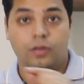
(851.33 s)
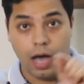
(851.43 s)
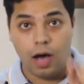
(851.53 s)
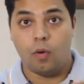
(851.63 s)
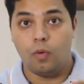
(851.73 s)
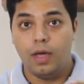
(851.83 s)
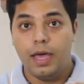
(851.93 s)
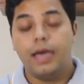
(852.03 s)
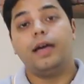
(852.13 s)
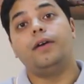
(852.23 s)
Now,
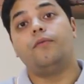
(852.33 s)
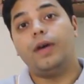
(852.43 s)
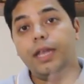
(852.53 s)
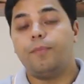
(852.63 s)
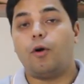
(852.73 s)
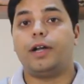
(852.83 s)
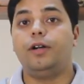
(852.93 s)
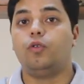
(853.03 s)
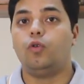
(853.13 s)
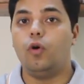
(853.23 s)
very
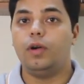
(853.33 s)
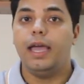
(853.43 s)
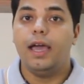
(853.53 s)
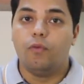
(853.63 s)
important to note,